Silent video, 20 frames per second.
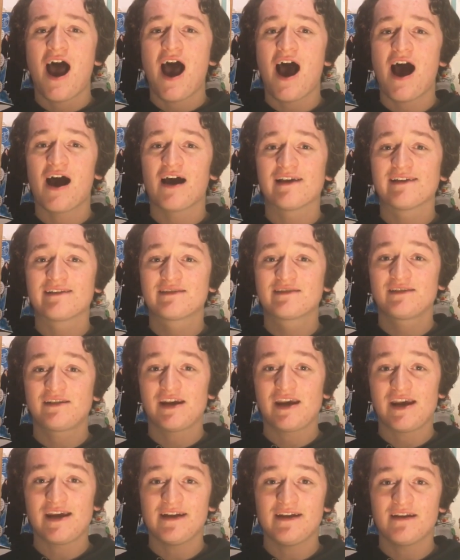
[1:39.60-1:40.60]
as
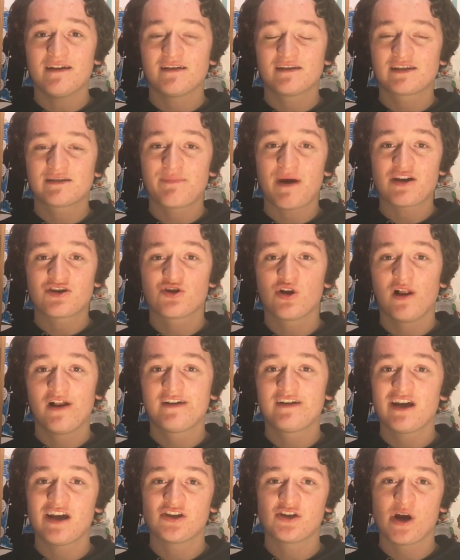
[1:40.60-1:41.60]
the special
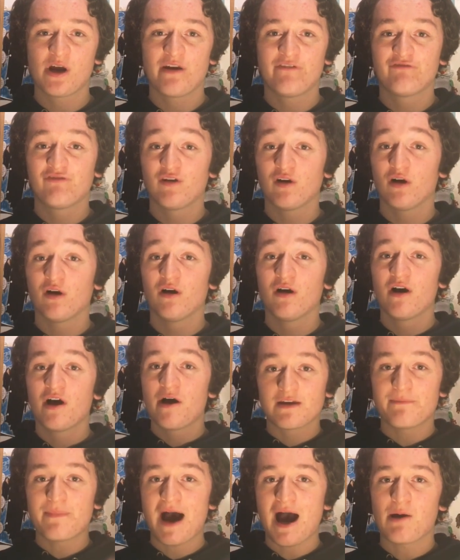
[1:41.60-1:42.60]
edition for
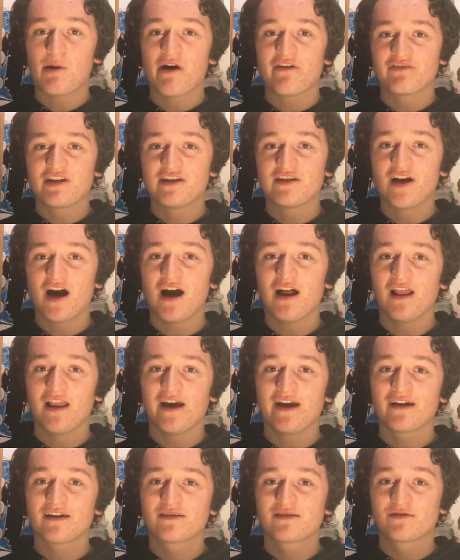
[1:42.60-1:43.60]
The Power of the
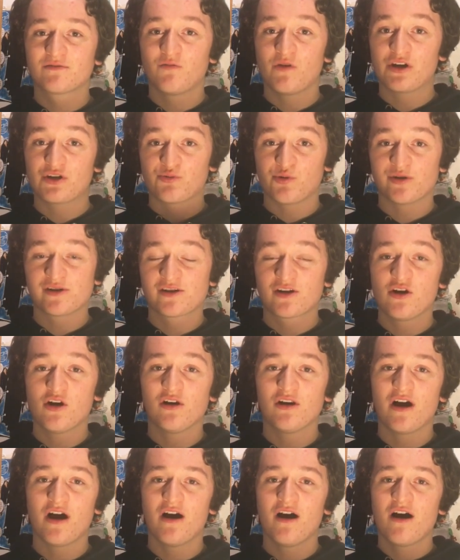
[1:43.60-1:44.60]
Daleks, which was
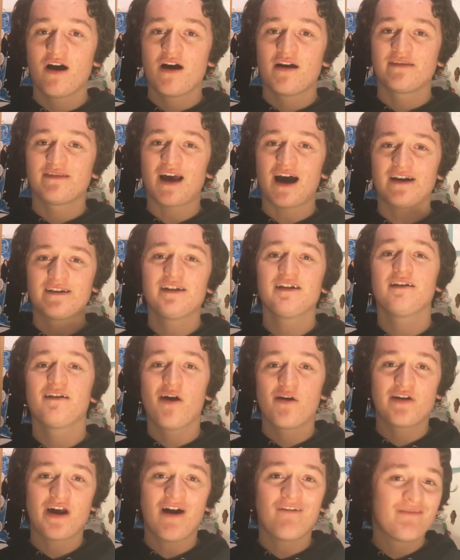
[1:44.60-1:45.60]
colour, that didn't
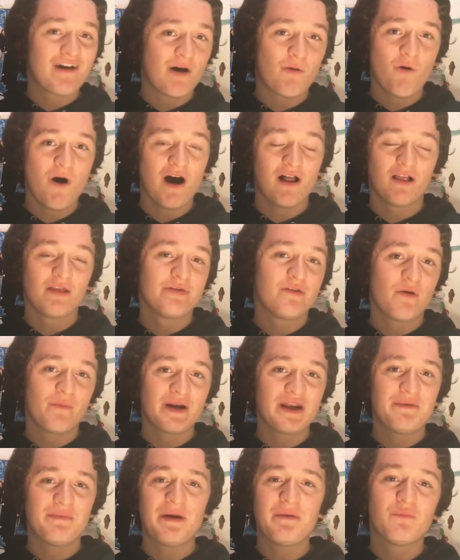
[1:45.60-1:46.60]
go down that well. Not
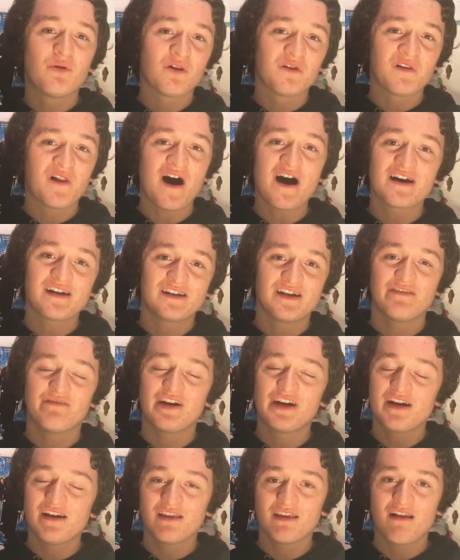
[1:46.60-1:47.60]
many people liked it.
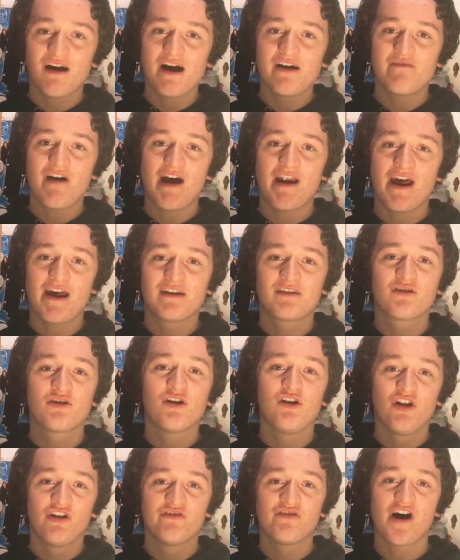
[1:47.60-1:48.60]
They didn't like that they'd
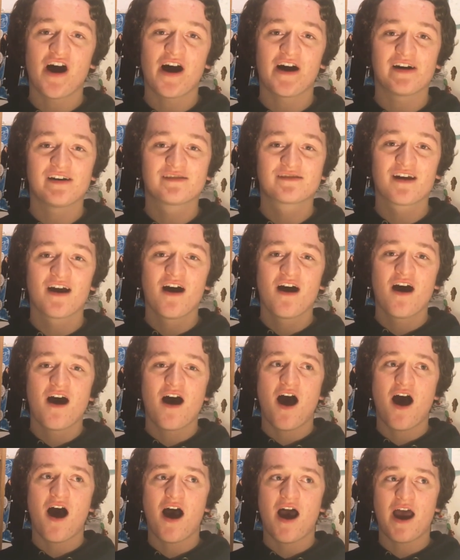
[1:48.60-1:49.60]
colourised
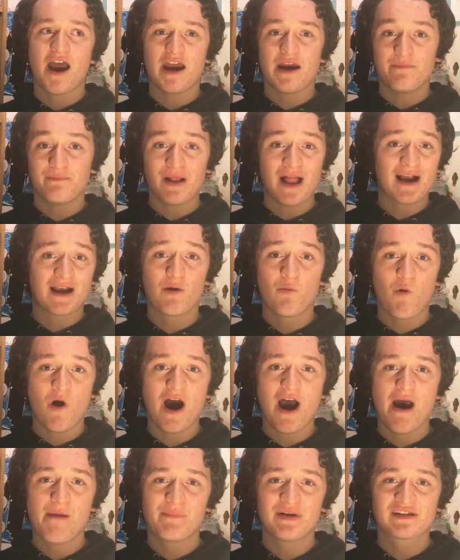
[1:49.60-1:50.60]
a black and
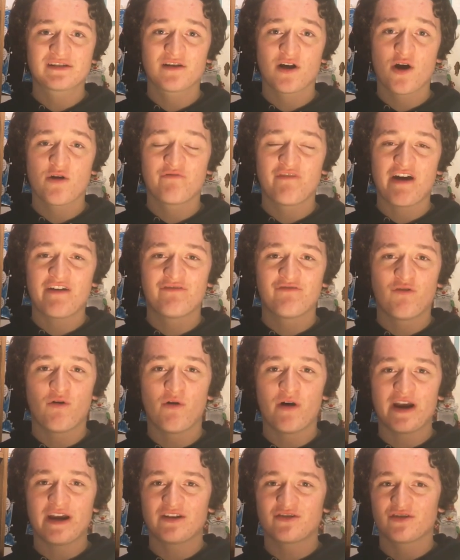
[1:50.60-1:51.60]
white episode. They
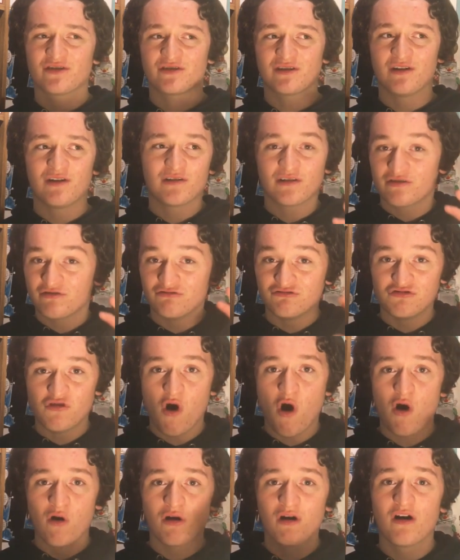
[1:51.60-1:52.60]
thought it just looked
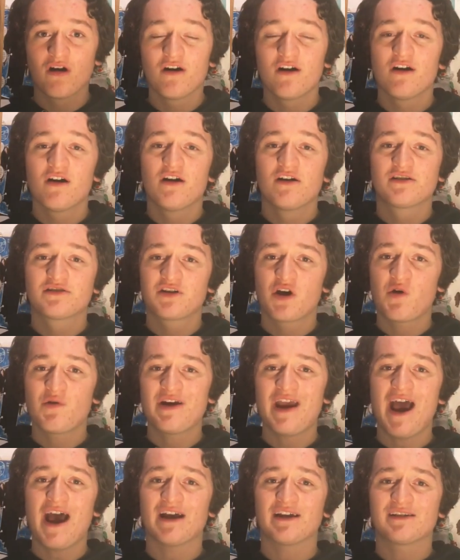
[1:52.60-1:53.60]
wrong. So
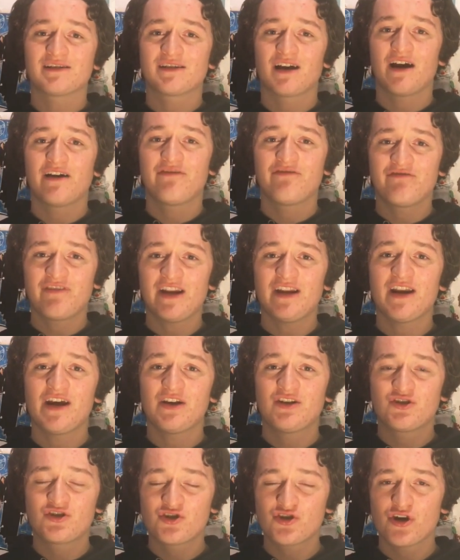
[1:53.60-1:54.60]
yes, I think
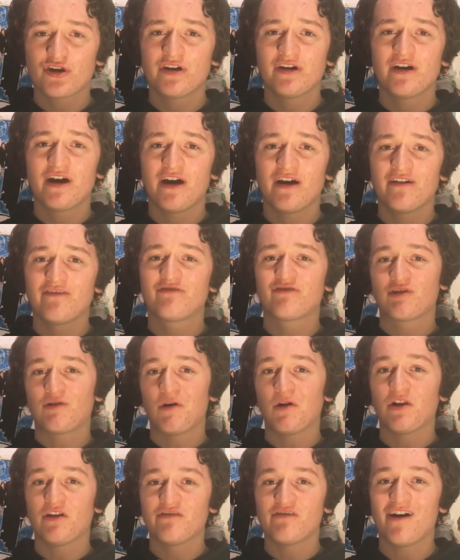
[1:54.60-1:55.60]
they shouldn't have
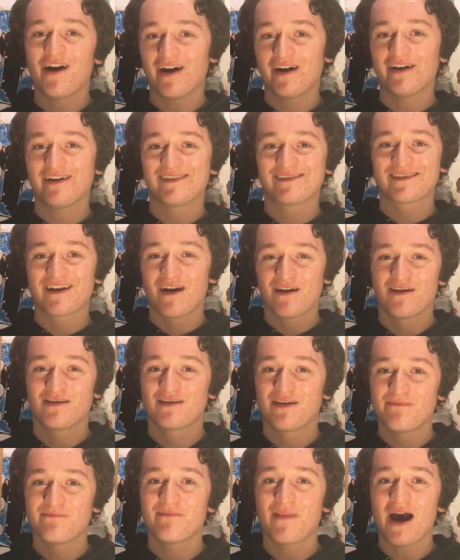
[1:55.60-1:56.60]
colourised
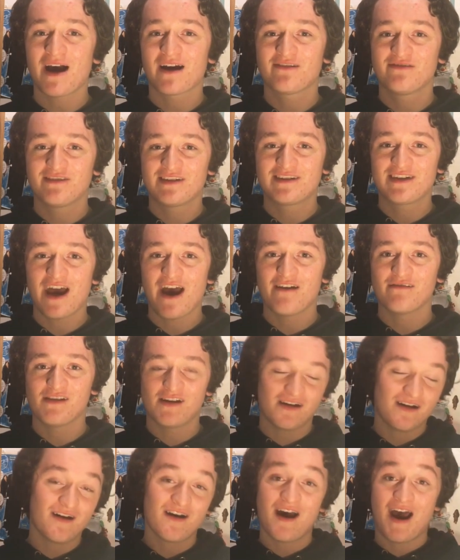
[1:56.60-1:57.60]
the Macra
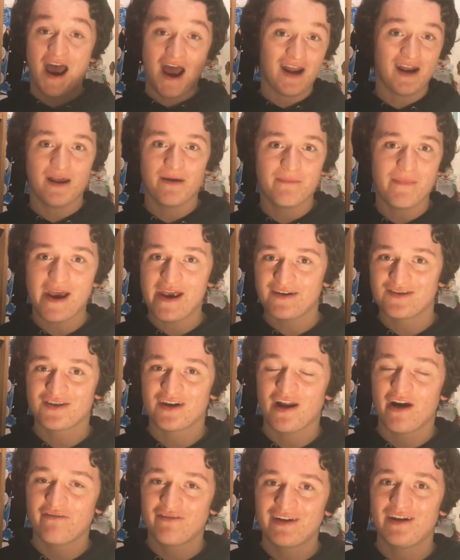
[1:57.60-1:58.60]
Terror
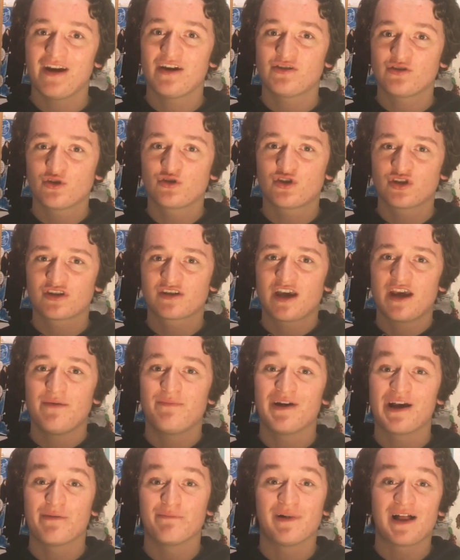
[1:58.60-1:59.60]
animation. I think they should just
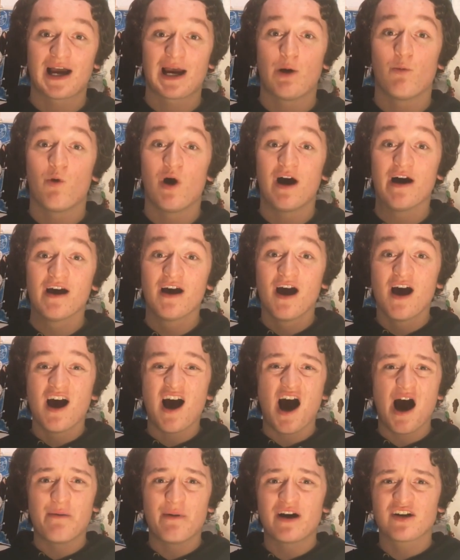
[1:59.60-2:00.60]
keep it in black and white.
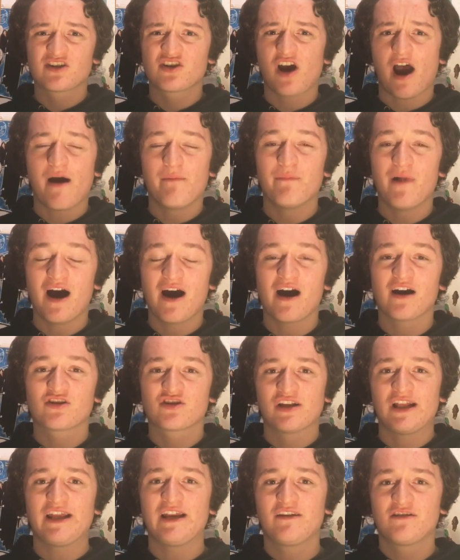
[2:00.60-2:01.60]
I might
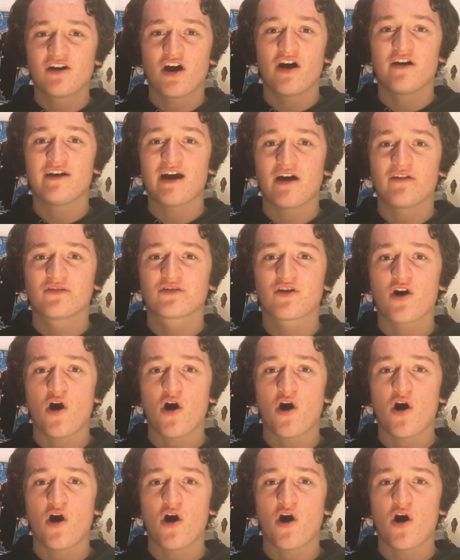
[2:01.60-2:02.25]
actually turn down the